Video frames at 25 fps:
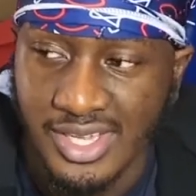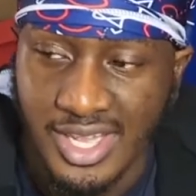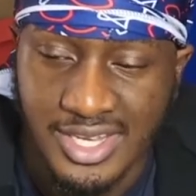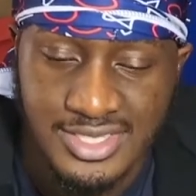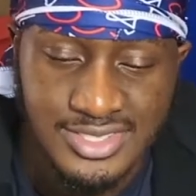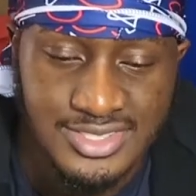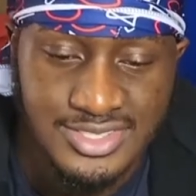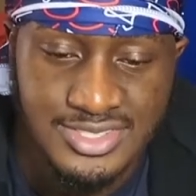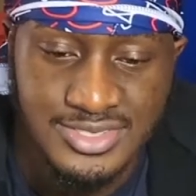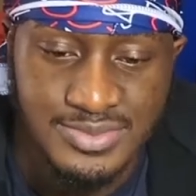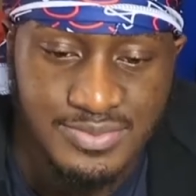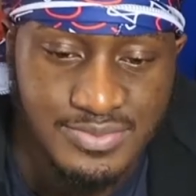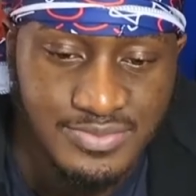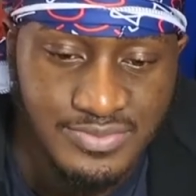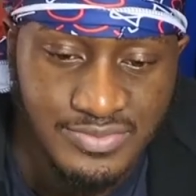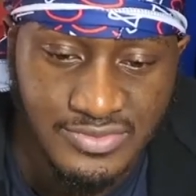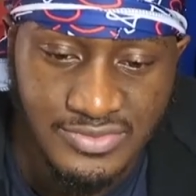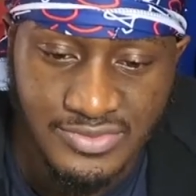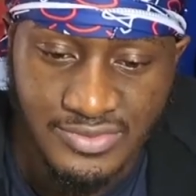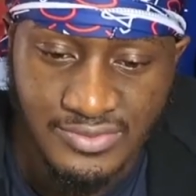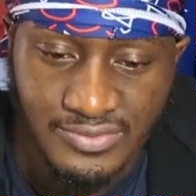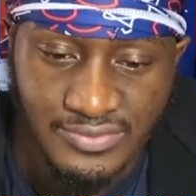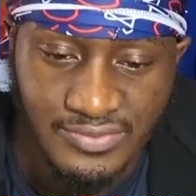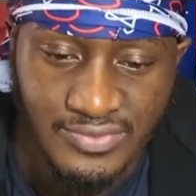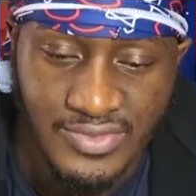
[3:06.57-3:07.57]
I just
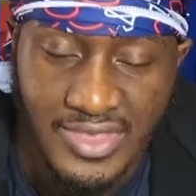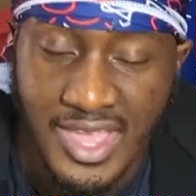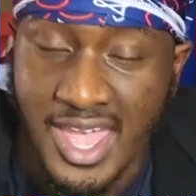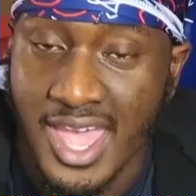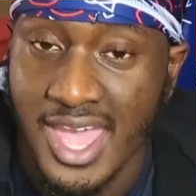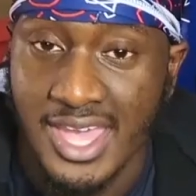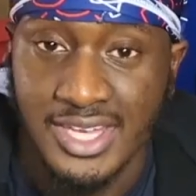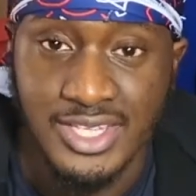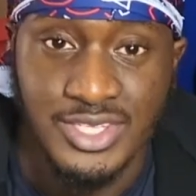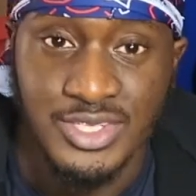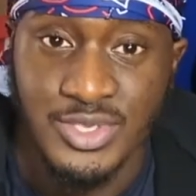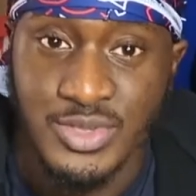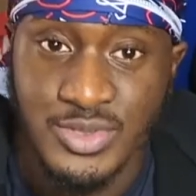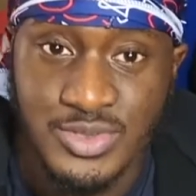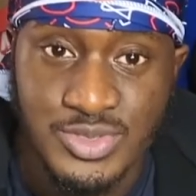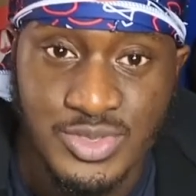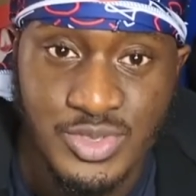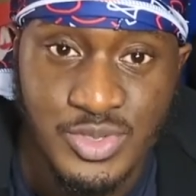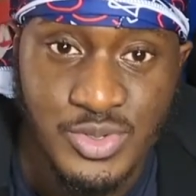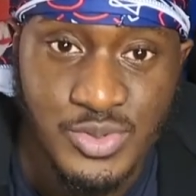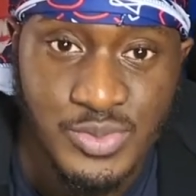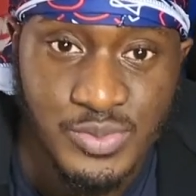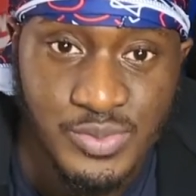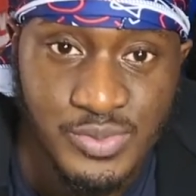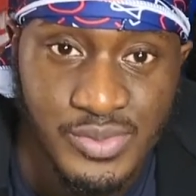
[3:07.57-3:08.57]
had the
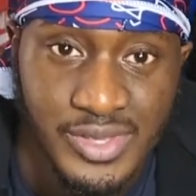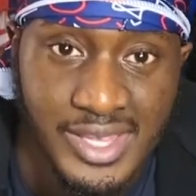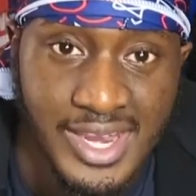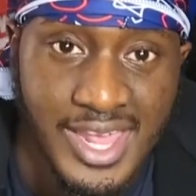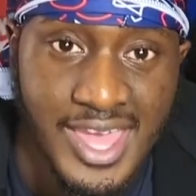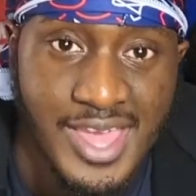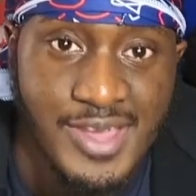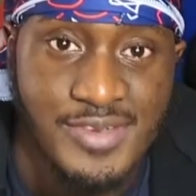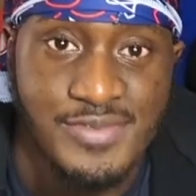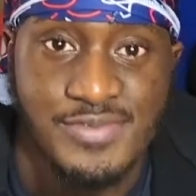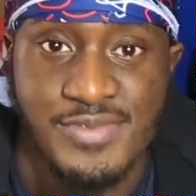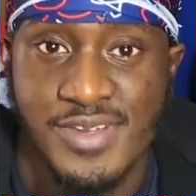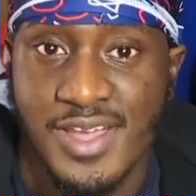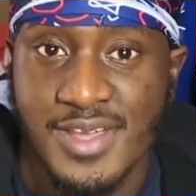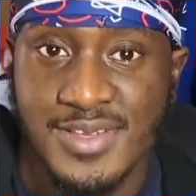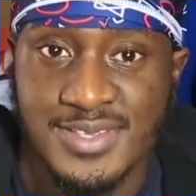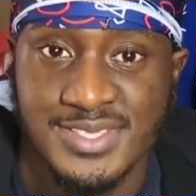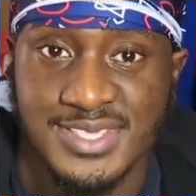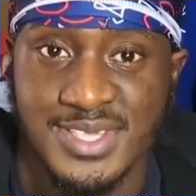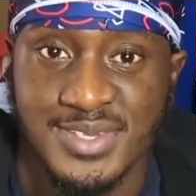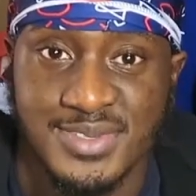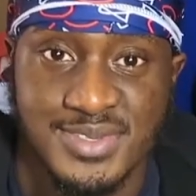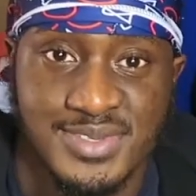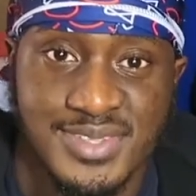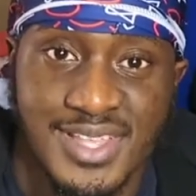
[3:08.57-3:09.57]
YouTube, and I had
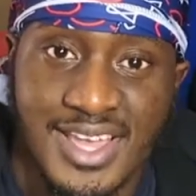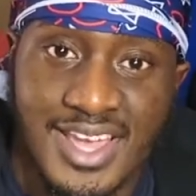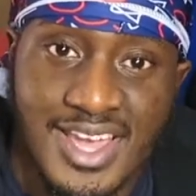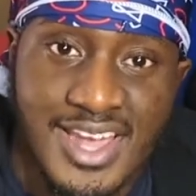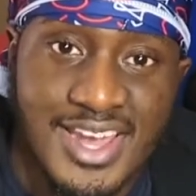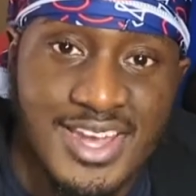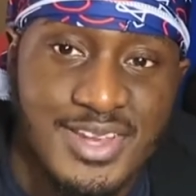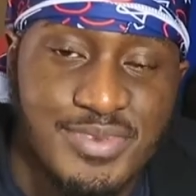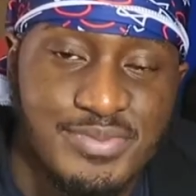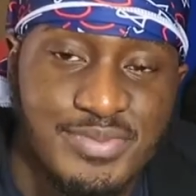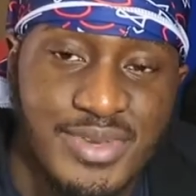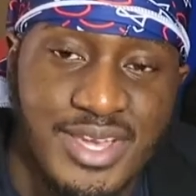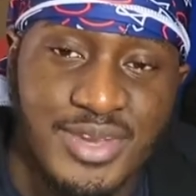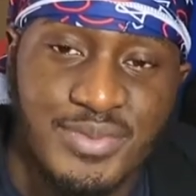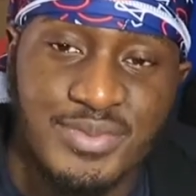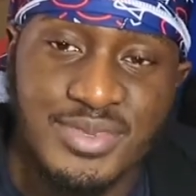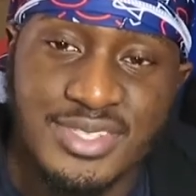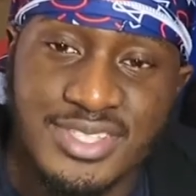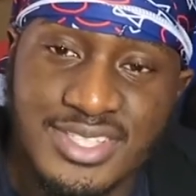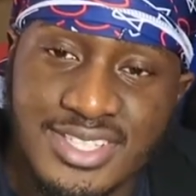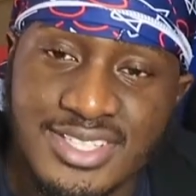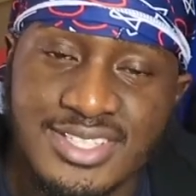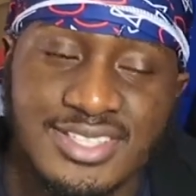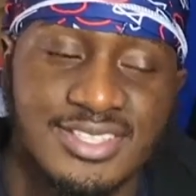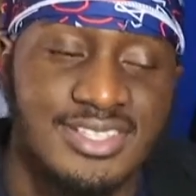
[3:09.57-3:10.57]
five subs. I'm like, all right, bet
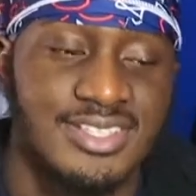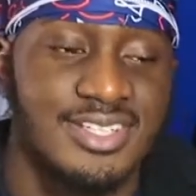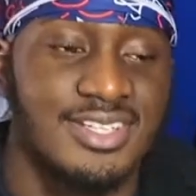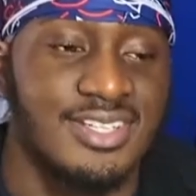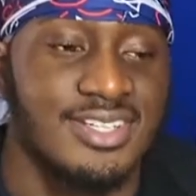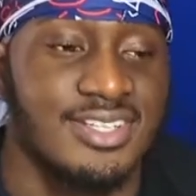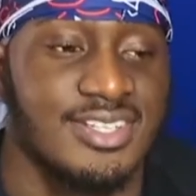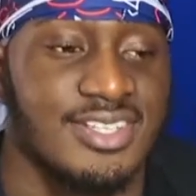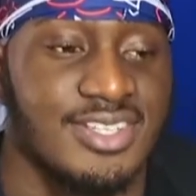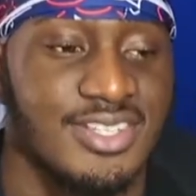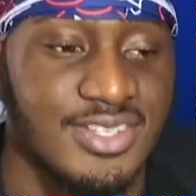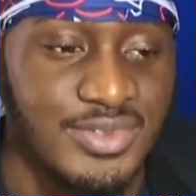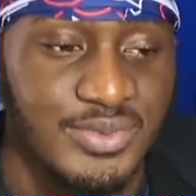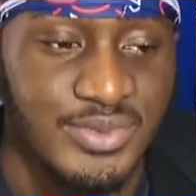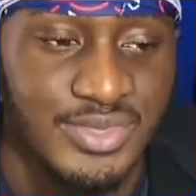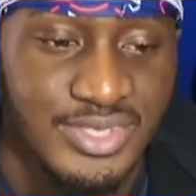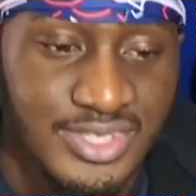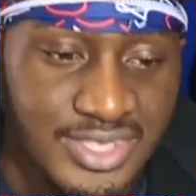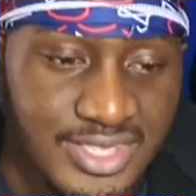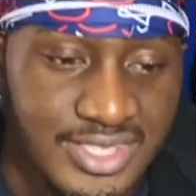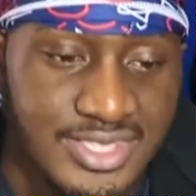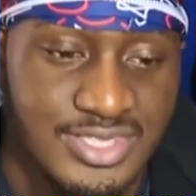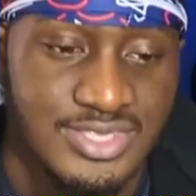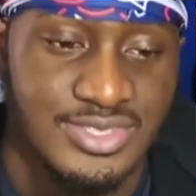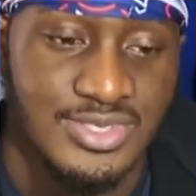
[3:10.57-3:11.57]
we lit, we
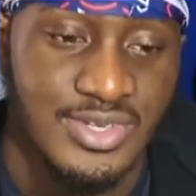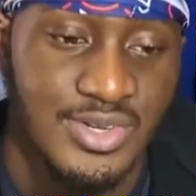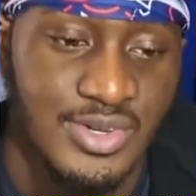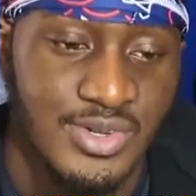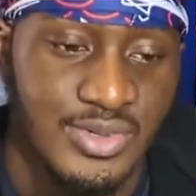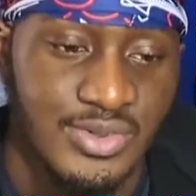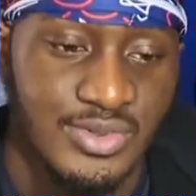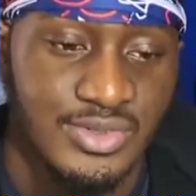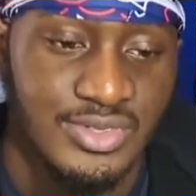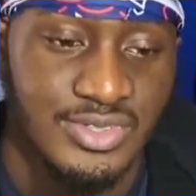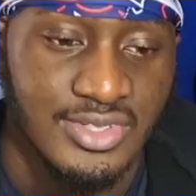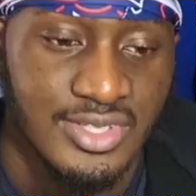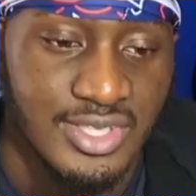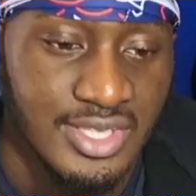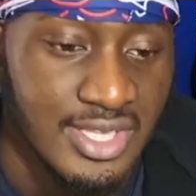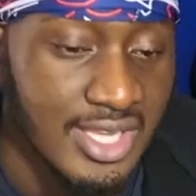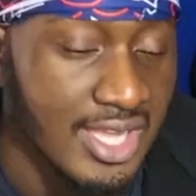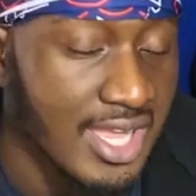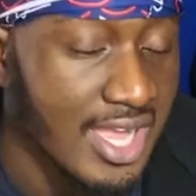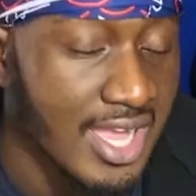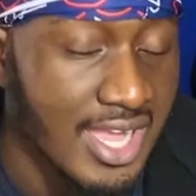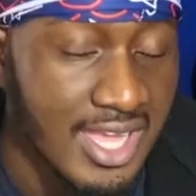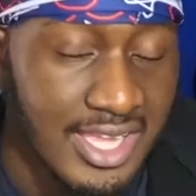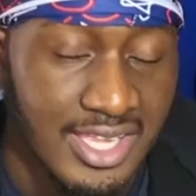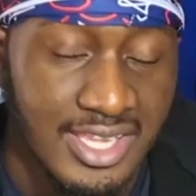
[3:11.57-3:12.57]
lit. So,
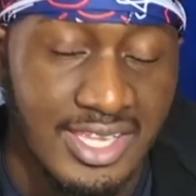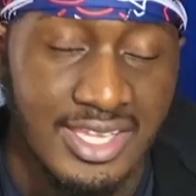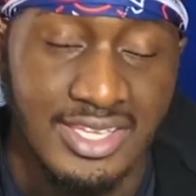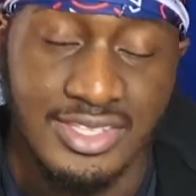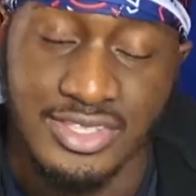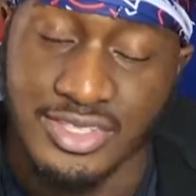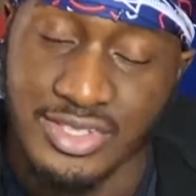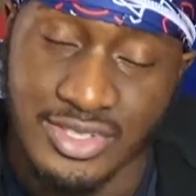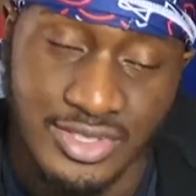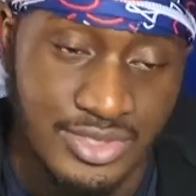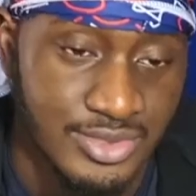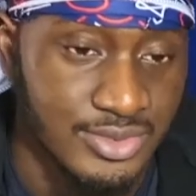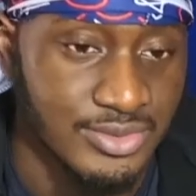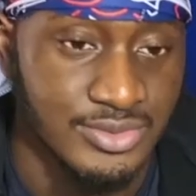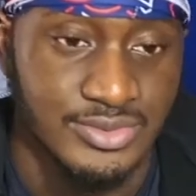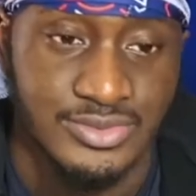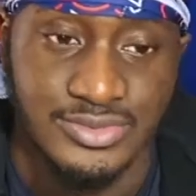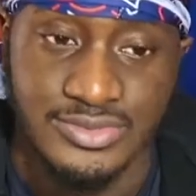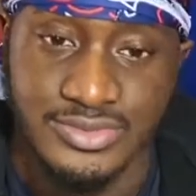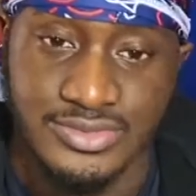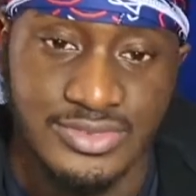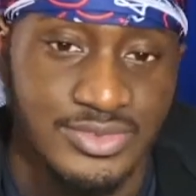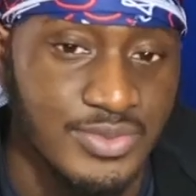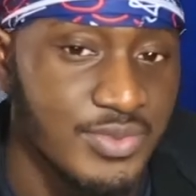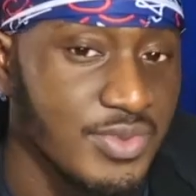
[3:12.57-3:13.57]
yo,
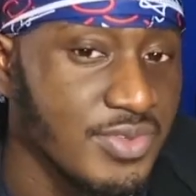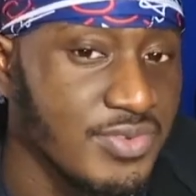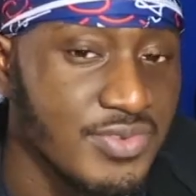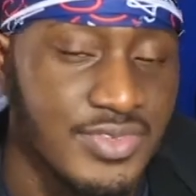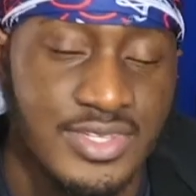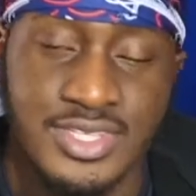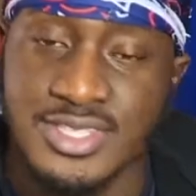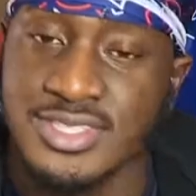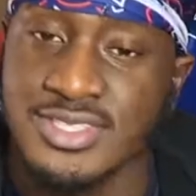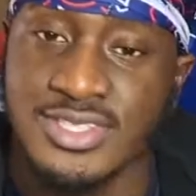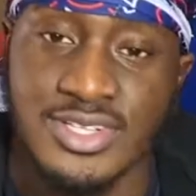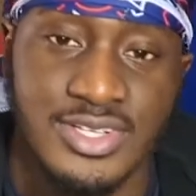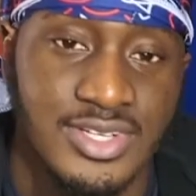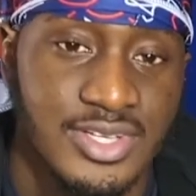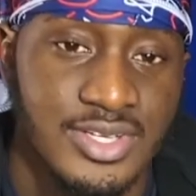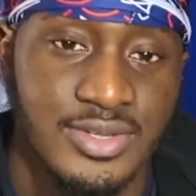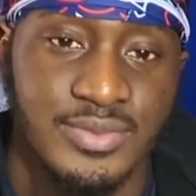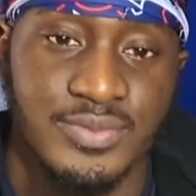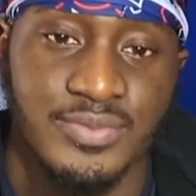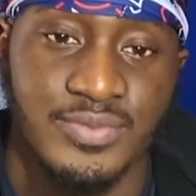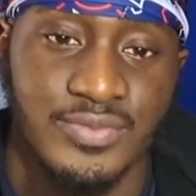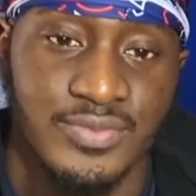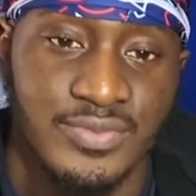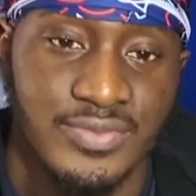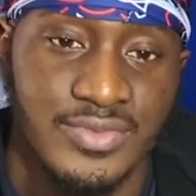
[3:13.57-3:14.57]
we finna turn
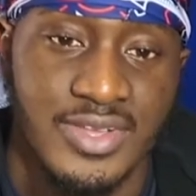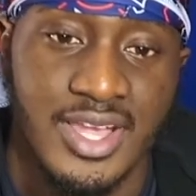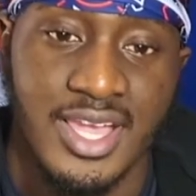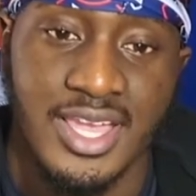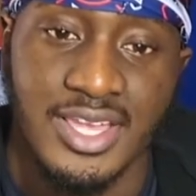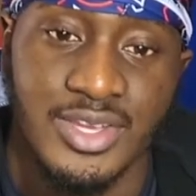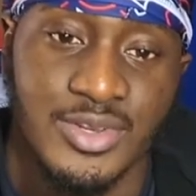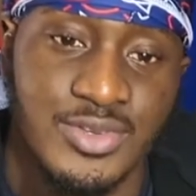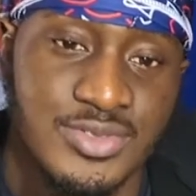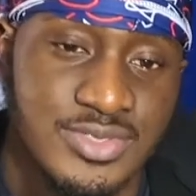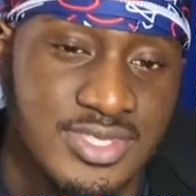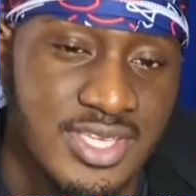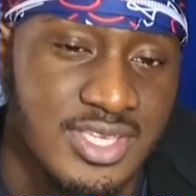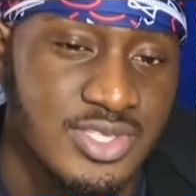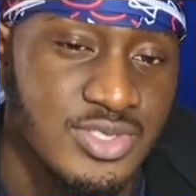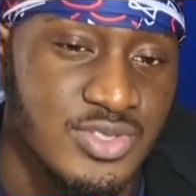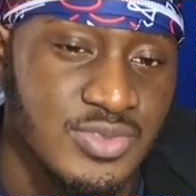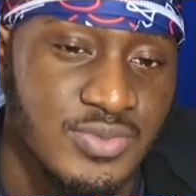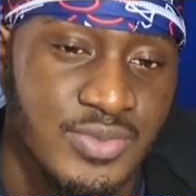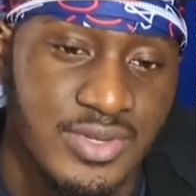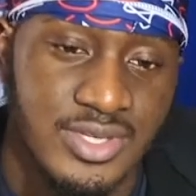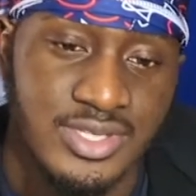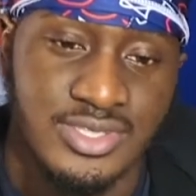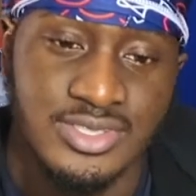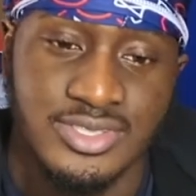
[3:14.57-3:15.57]
up. I ain't gonna say
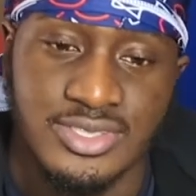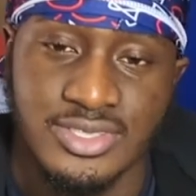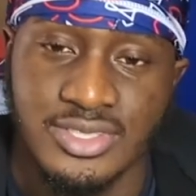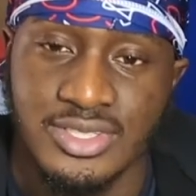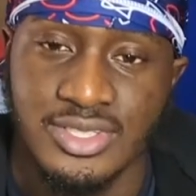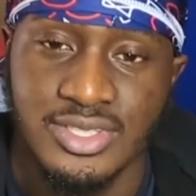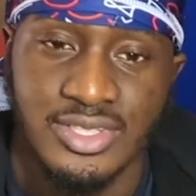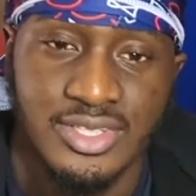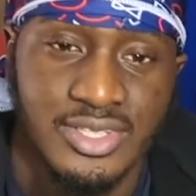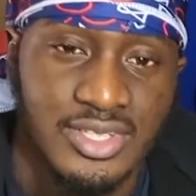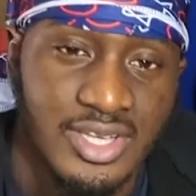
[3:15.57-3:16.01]
too much.